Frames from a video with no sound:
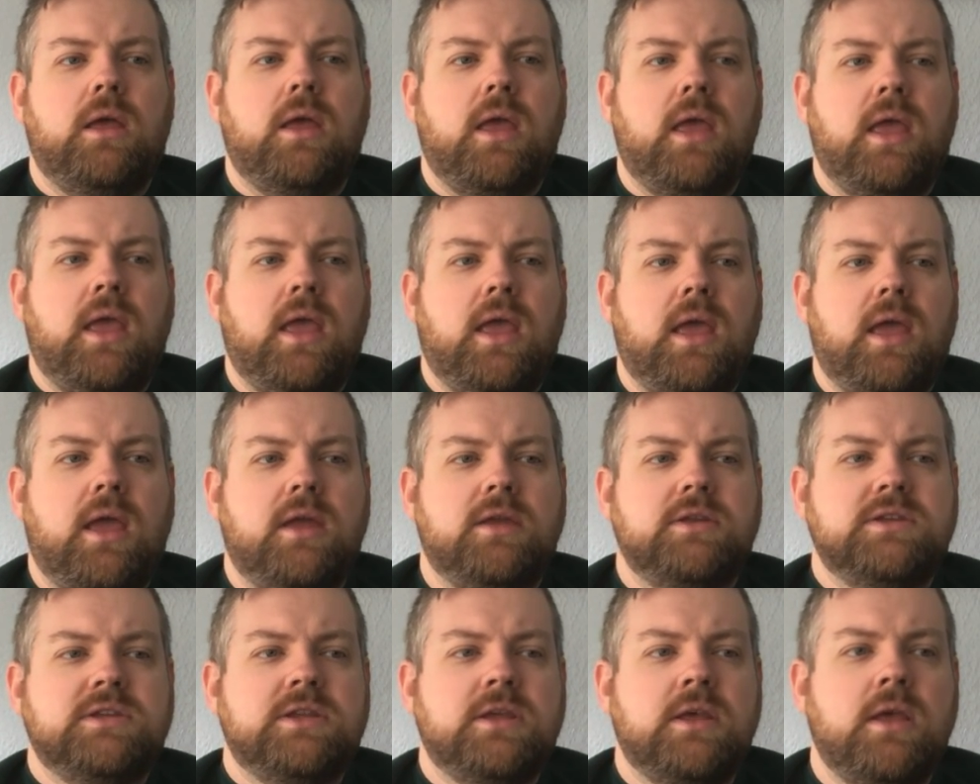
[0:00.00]

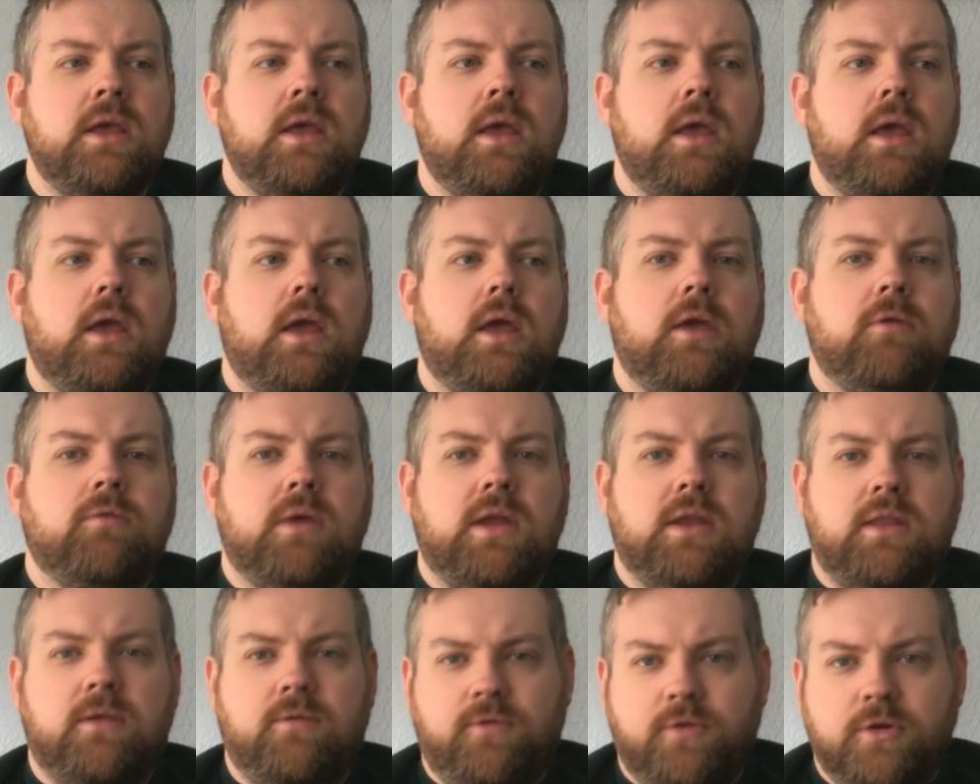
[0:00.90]
and I
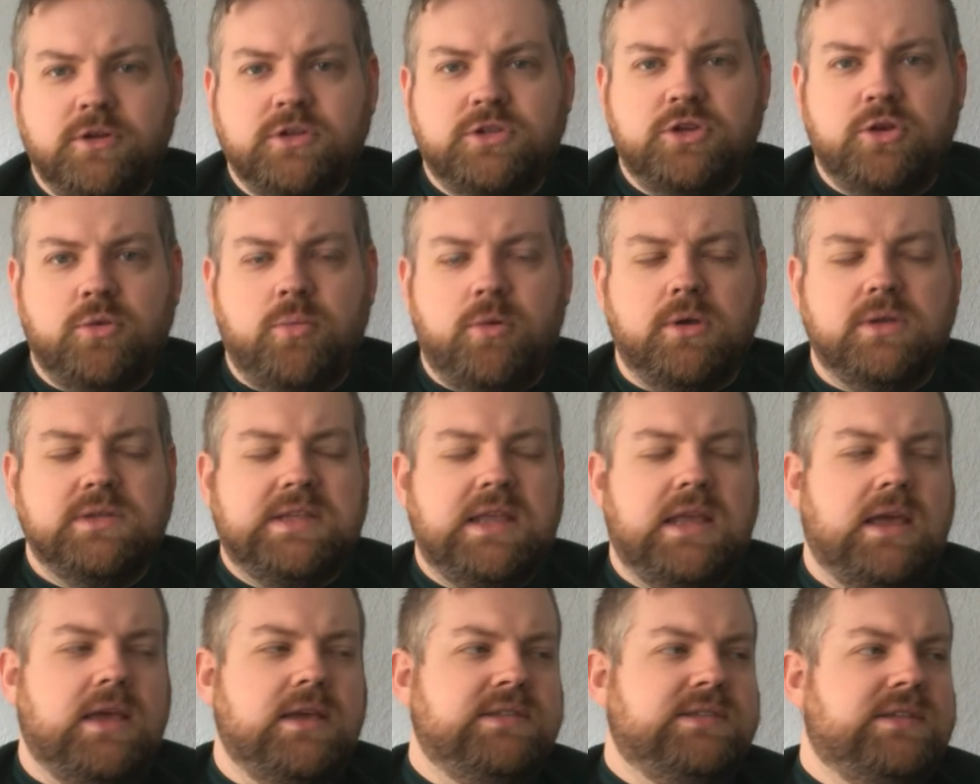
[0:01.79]
read the first 2 books,
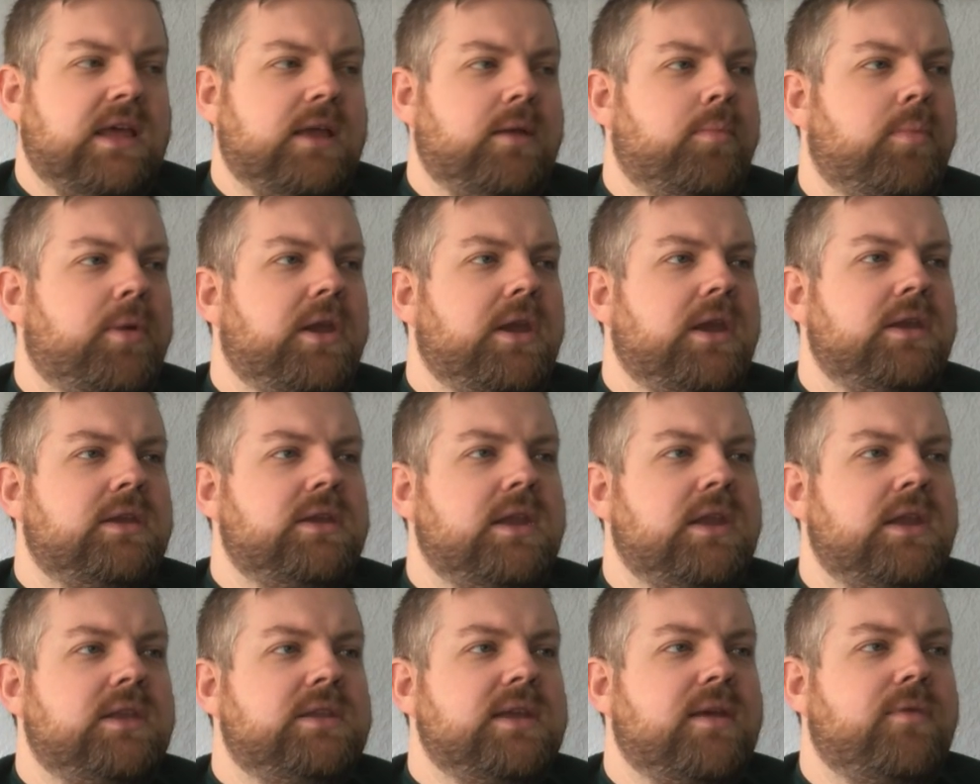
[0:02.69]
like I said, but
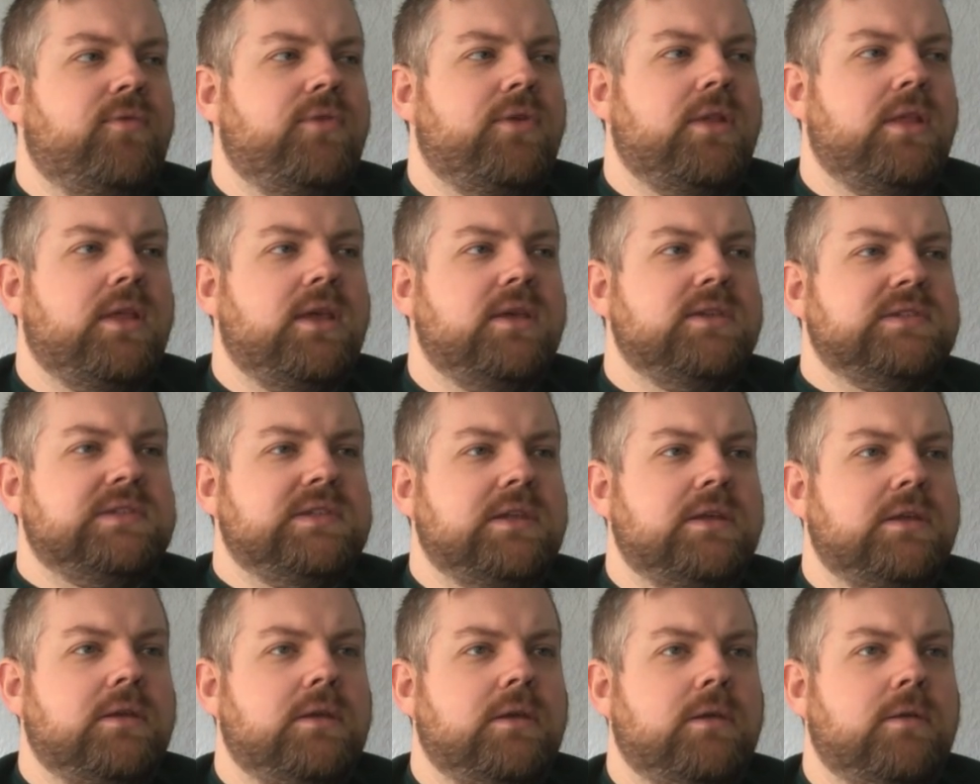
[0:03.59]
it definitely is
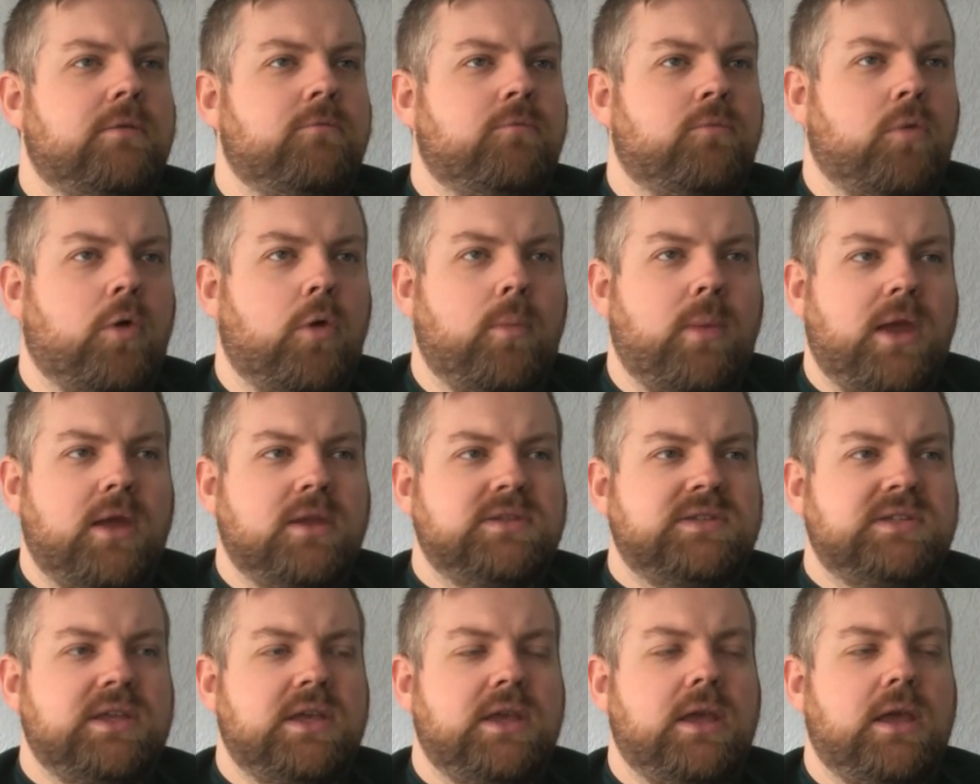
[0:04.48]

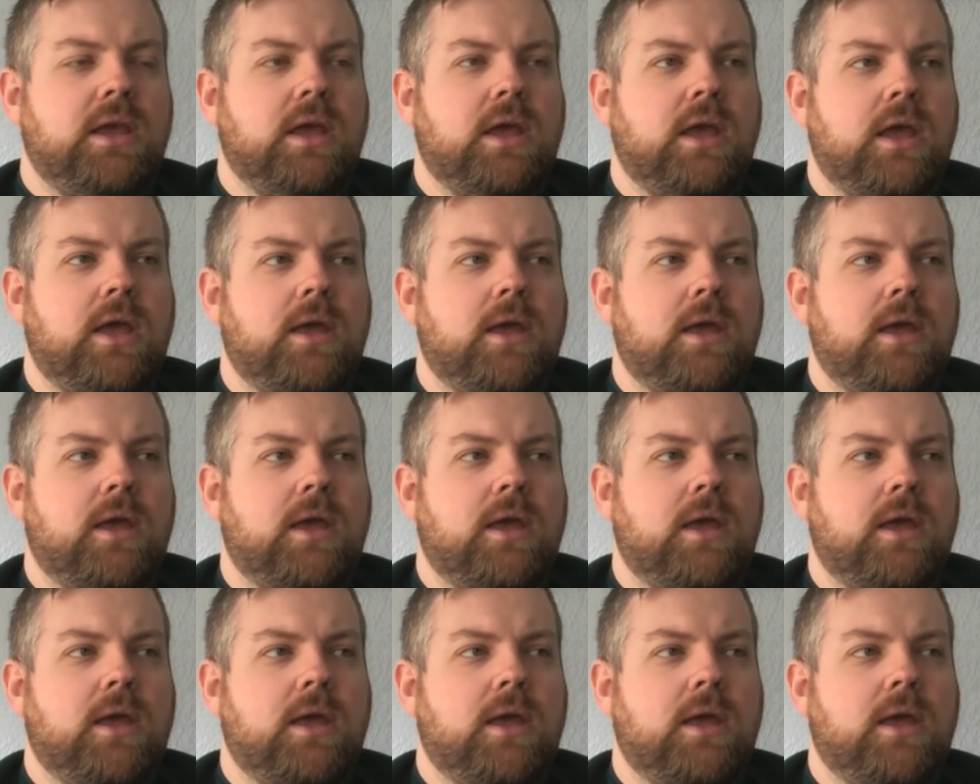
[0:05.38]
romancy,